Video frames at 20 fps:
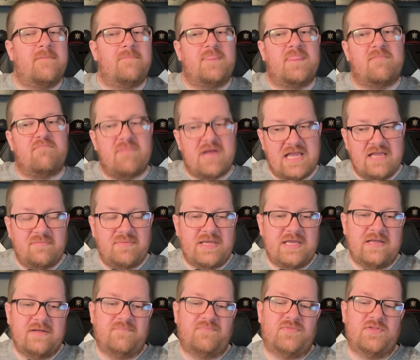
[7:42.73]

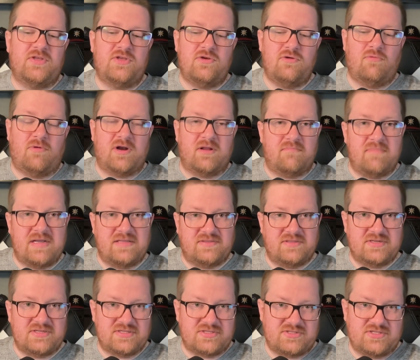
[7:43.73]
Maybe you want to make the
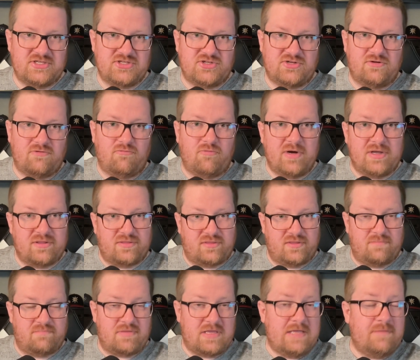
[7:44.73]
decision with
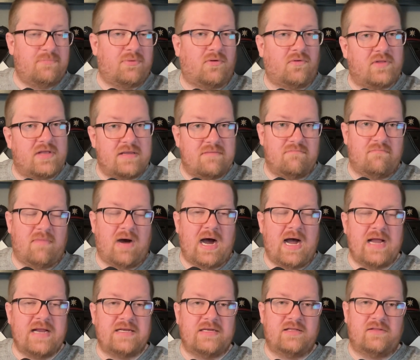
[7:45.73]
people in
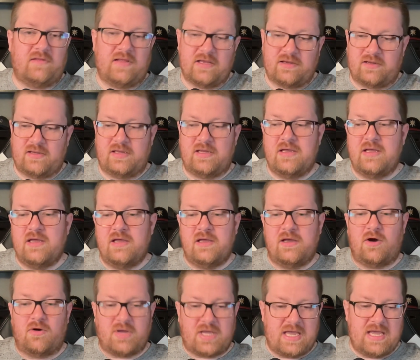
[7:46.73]
mind. Like,
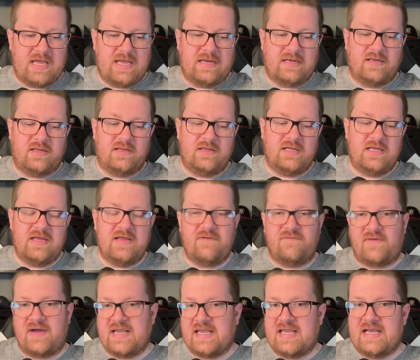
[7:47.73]
okay,
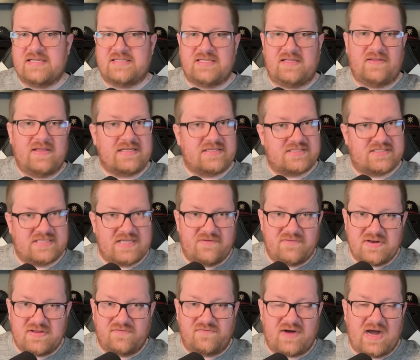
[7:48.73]
if I get to like
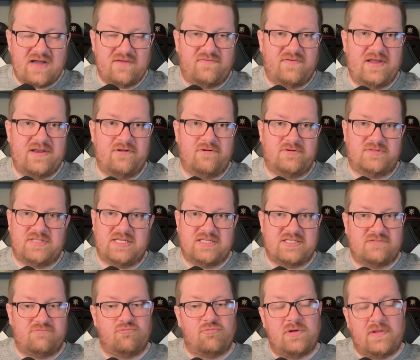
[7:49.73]
75 vendors,
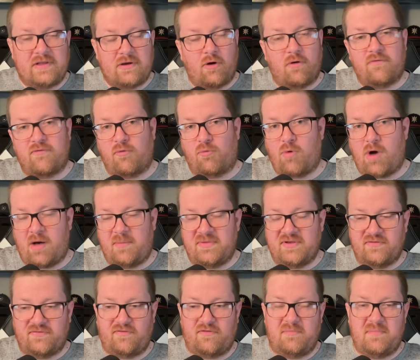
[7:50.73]
that's really
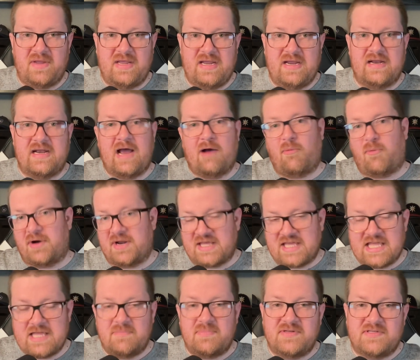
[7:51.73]
overwhelming for me and I want to
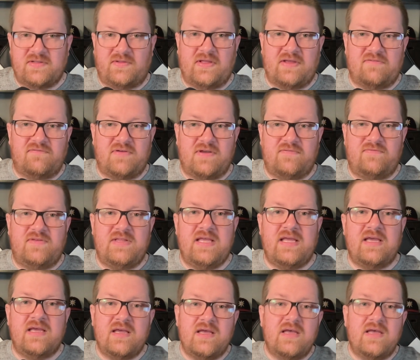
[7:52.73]
keep it to like 50.